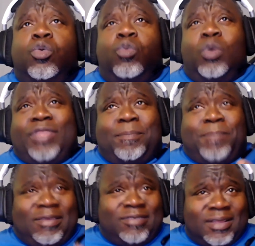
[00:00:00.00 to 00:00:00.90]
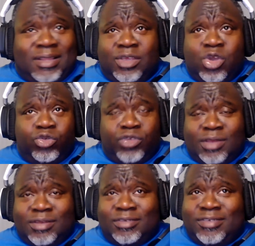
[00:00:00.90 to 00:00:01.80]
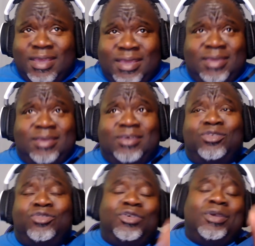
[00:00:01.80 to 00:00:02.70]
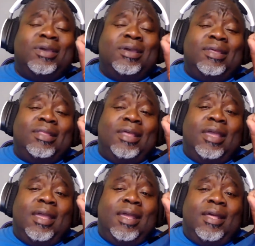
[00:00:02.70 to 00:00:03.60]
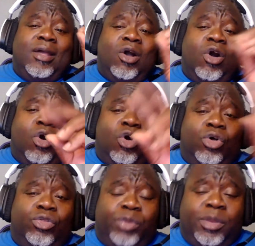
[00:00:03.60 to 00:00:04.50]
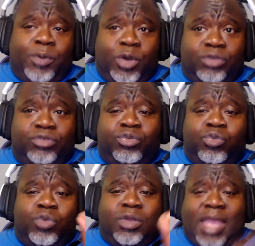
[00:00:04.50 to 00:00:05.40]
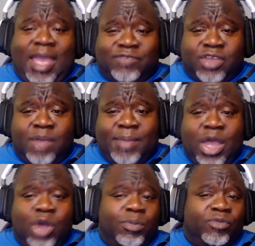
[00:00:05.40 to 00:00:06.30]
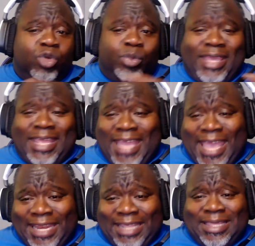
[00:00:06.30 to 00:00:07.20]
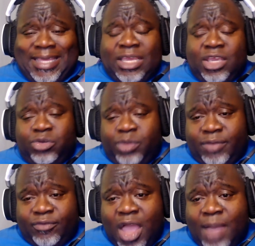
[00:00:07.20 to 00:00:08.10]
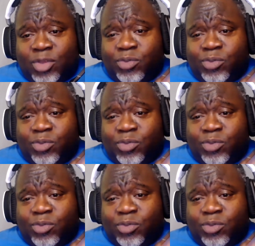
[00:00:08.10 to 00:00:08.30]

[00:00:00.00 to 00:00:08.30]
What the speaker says: What that basically goes on to say is all three books have to come out before we get anything in Creative Commons.